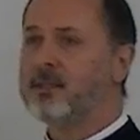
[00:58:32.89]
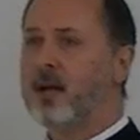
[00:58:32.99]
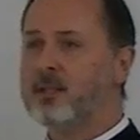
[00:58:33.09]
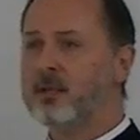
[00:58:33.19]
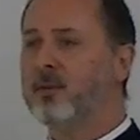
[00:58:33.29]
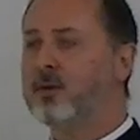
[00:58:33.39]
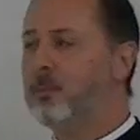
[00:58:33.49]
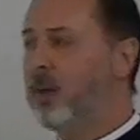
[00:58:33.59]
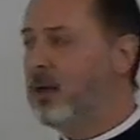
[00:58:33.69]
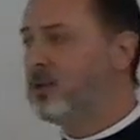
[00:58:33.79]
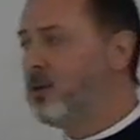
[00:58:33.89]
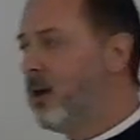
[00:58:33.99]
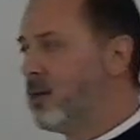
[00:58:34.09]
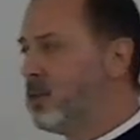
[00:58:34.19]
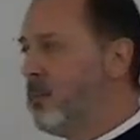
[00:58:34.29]
not something the
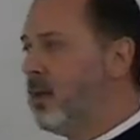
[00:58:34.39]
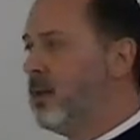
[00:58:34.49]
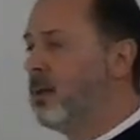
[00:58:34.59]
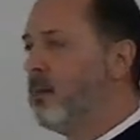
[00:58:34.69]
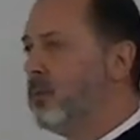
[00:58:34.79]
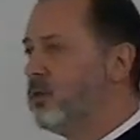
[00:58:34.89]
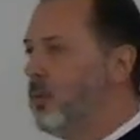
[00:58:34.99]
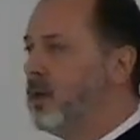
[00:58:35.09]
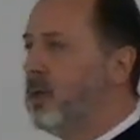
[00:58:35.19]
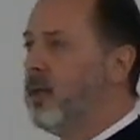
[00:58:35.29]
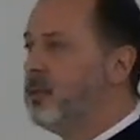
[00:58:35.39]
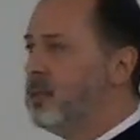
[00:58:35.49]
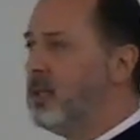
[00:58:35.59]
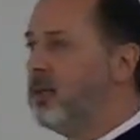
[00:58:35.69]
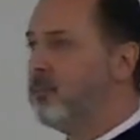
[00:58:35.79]
patriarch is making up in
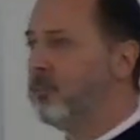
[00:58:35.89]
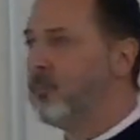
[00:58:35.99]
2018.